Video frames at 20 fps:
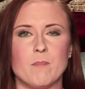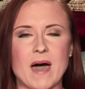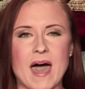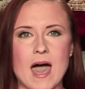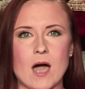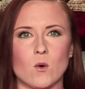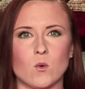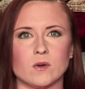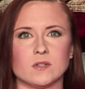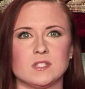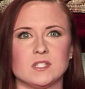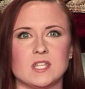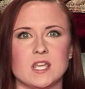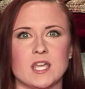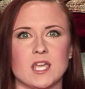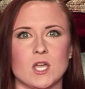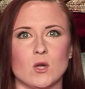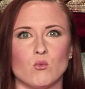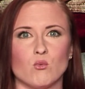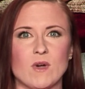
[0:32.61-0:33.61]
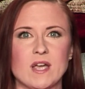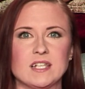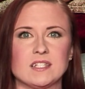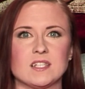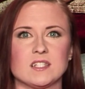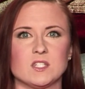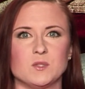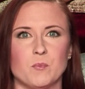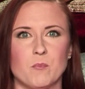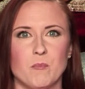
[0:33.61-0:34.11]
backwards-thinking,
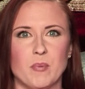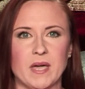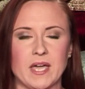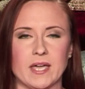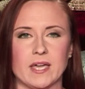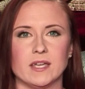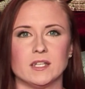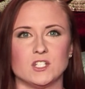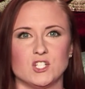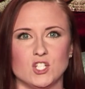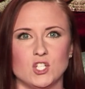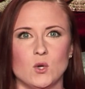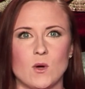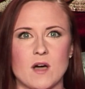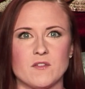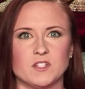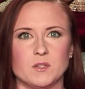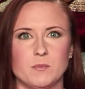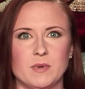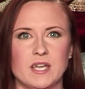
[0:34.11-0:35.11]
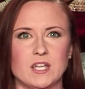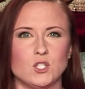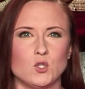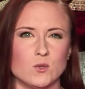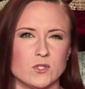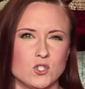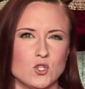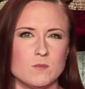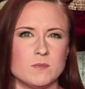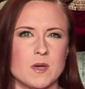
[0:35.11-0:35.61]
racist bigot do you have to be
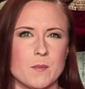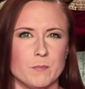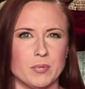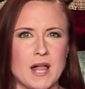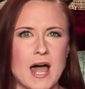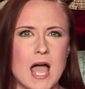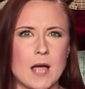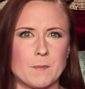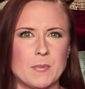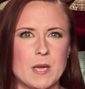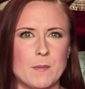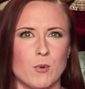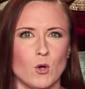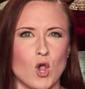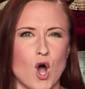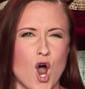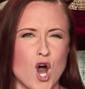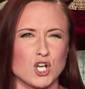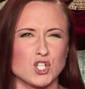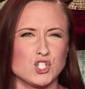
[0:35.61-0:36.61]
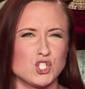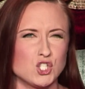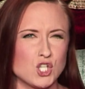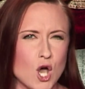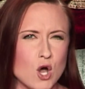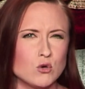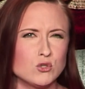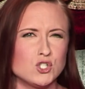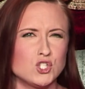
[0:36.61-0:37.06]
to assume that black people are so